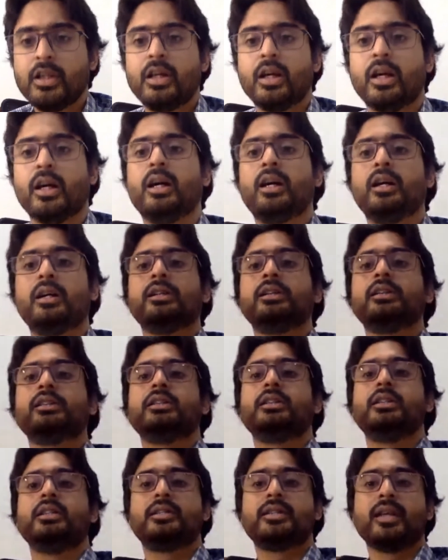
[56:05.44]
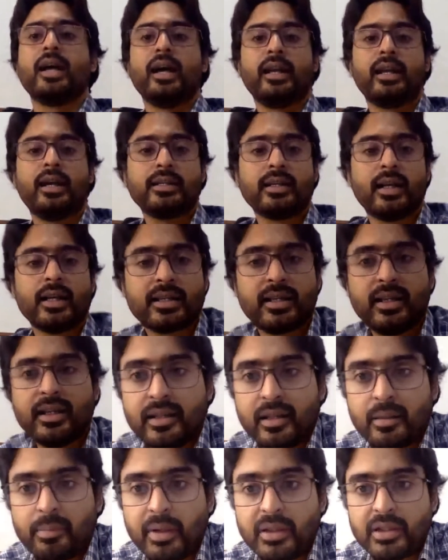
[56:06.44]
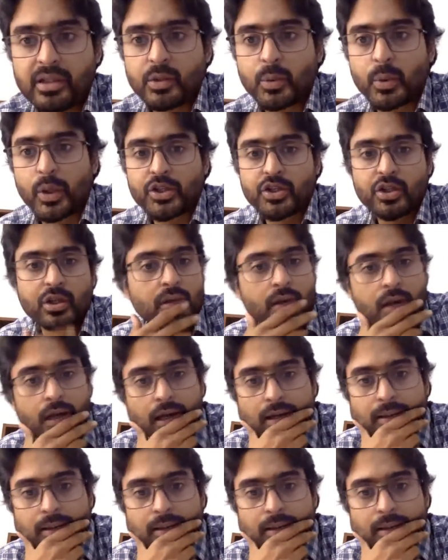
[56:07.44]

Zaira is asking a repeated question.